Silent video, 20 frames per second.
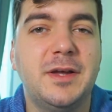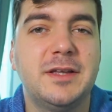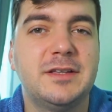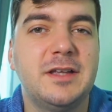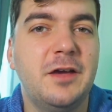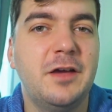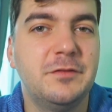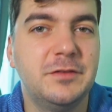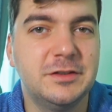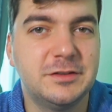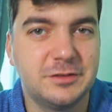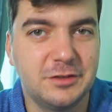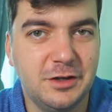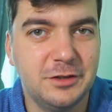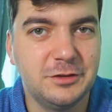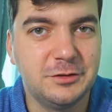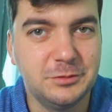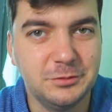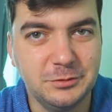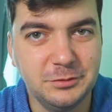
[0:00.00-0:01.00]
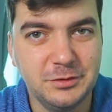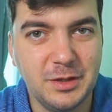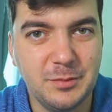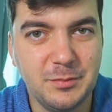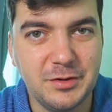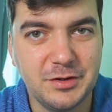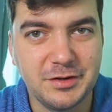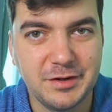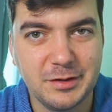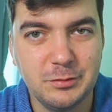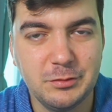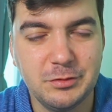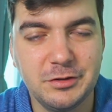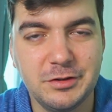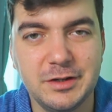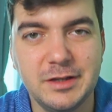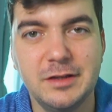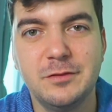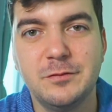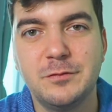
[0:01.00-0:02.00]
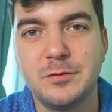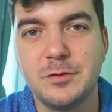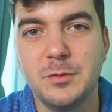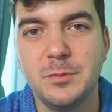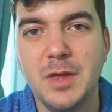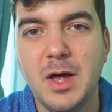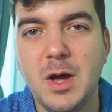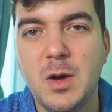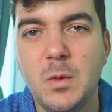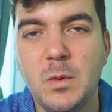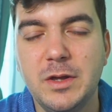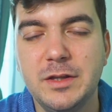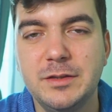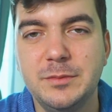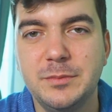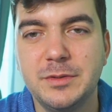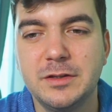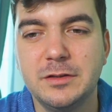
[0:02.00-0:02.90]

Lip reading: but I will try to do them regularly from now on,